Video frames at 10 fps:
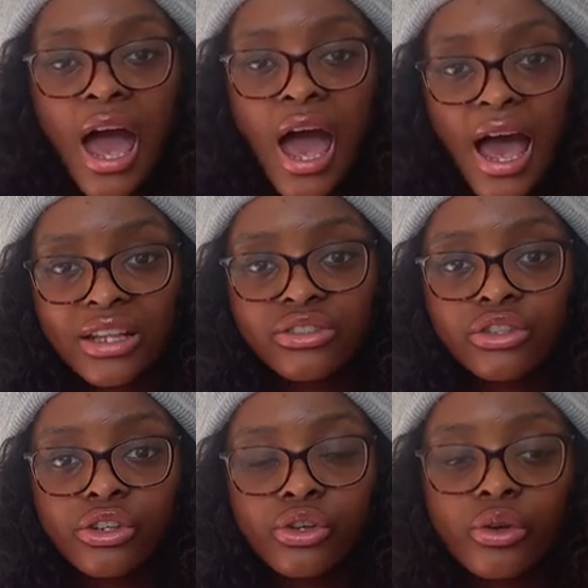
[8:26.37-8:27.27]
as
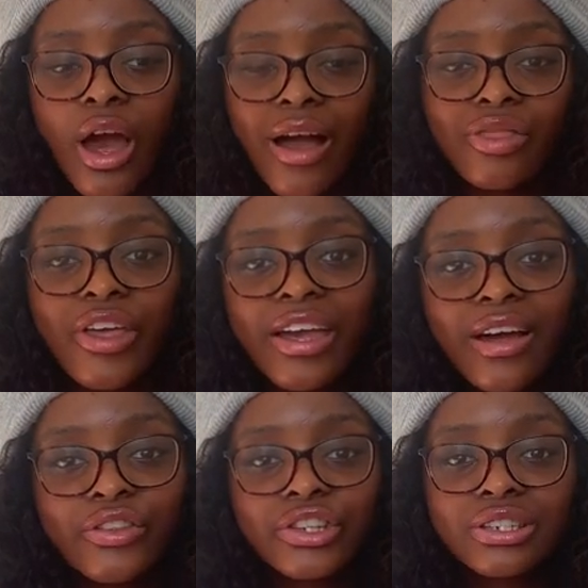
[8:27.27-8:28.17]
you, and they
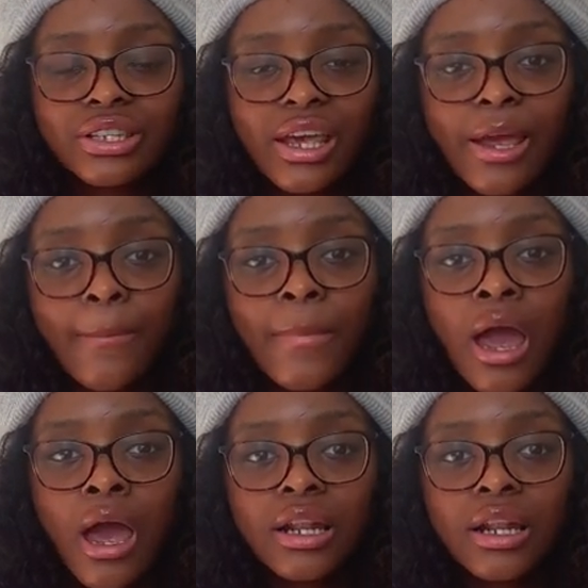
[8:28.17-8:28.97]
have the same,